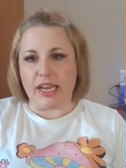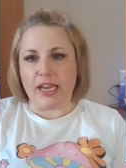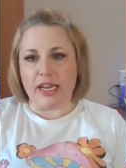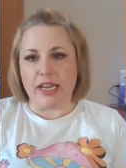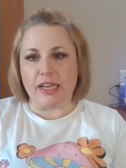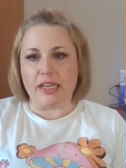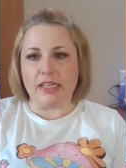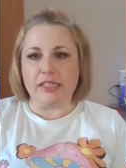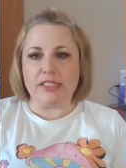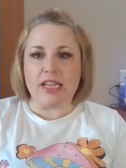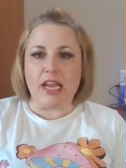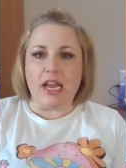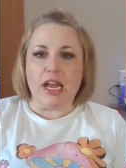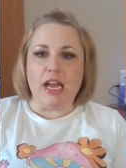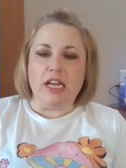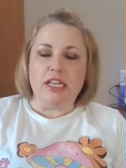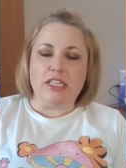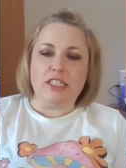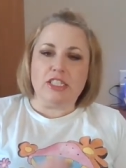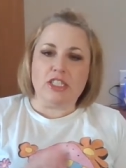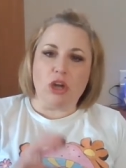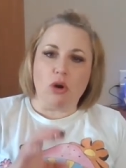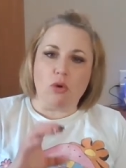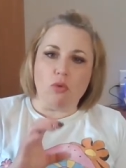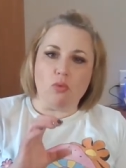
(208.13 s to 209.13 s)
And
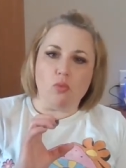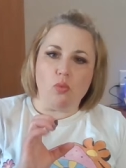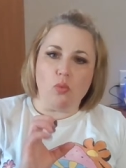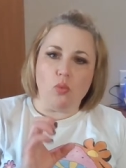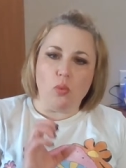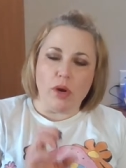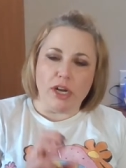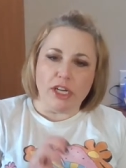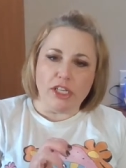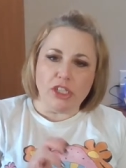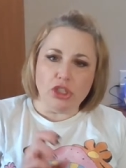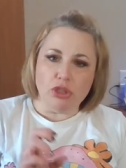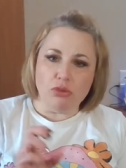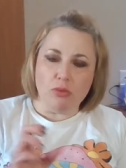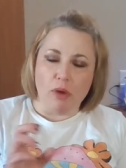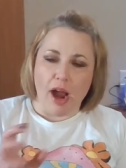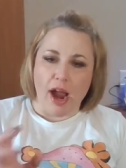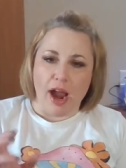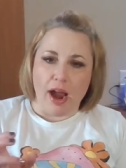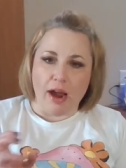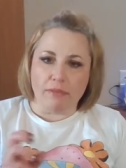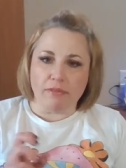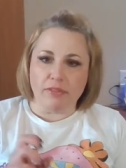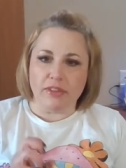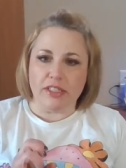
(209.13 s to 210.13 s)
so when you
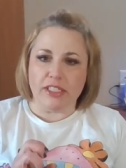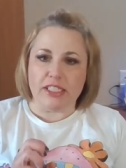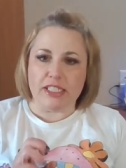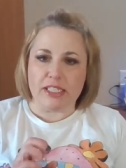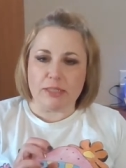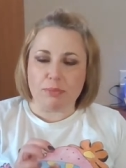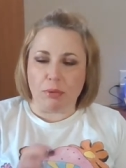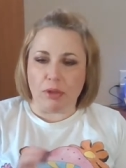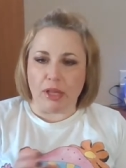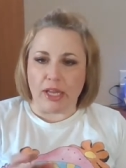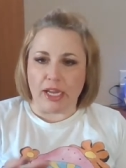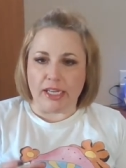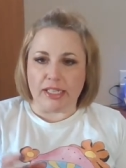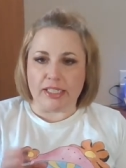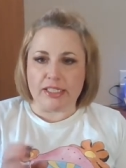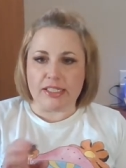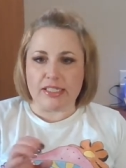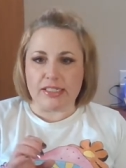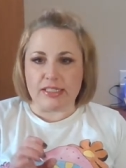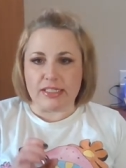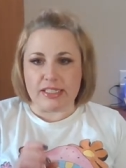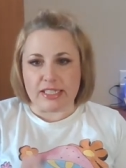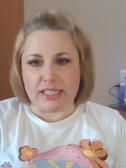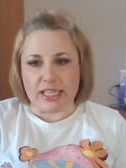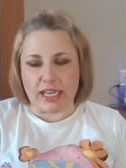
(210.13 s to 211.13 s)
have these
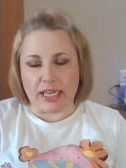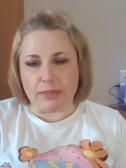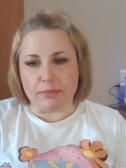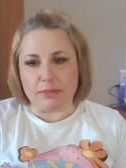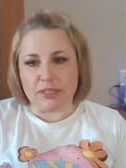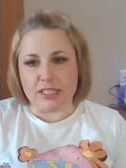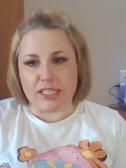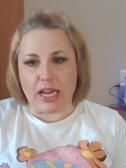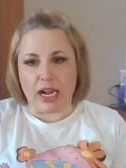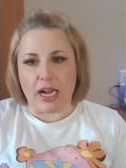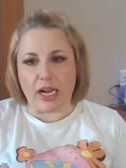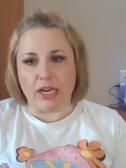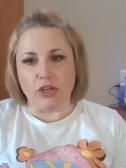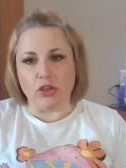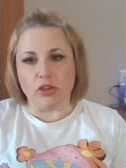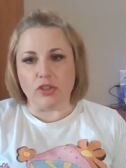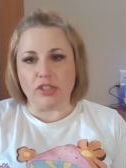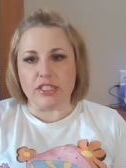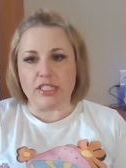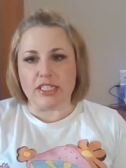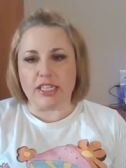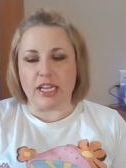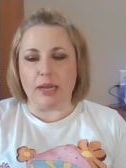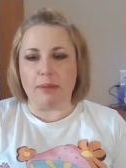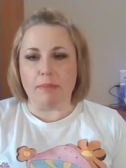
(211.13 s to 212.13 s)
planets in the same sign or
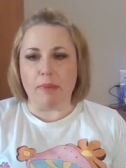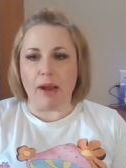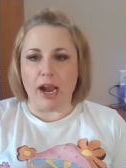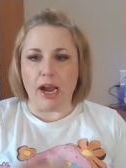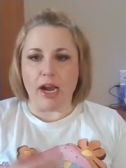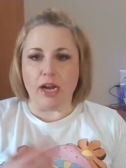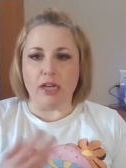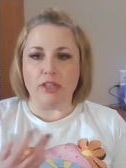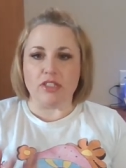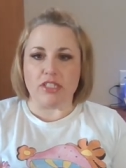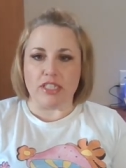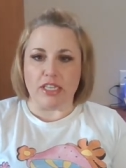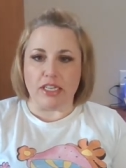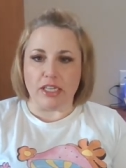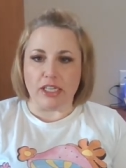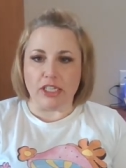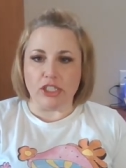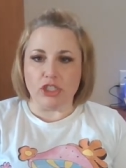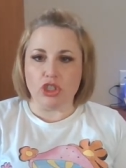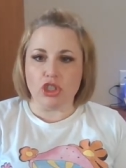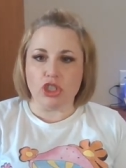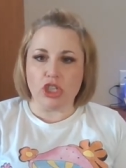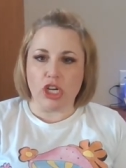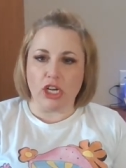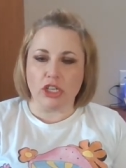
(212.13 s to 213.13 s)
the same house in a
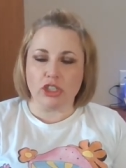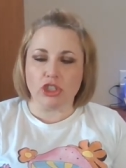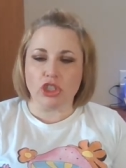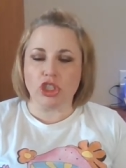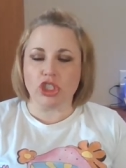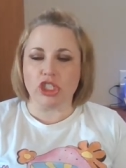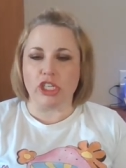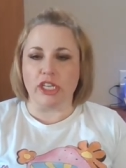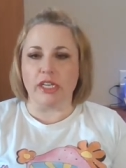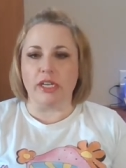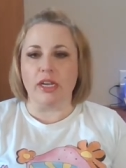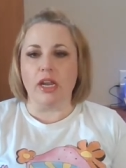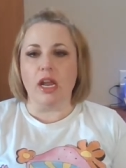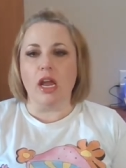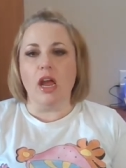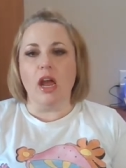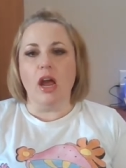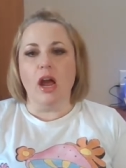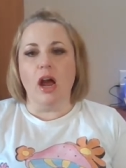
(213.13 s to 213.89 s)
conjunction,